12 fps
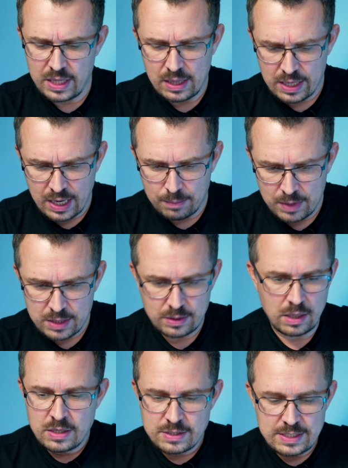Like, I'm
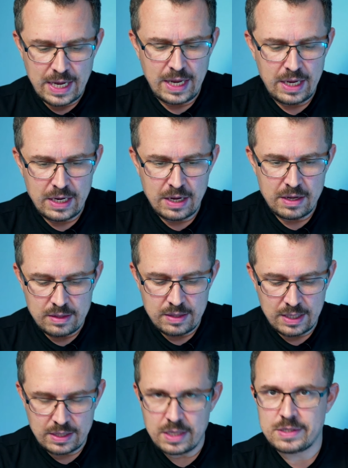not saying
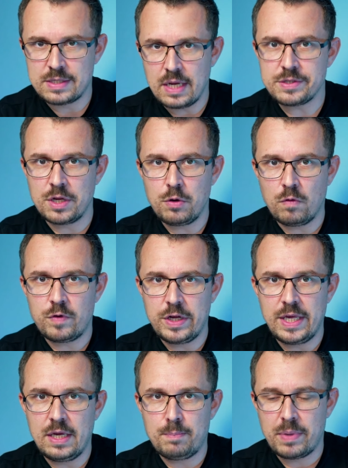that this doesn't
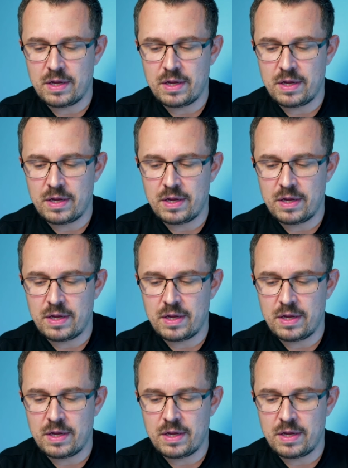overheat,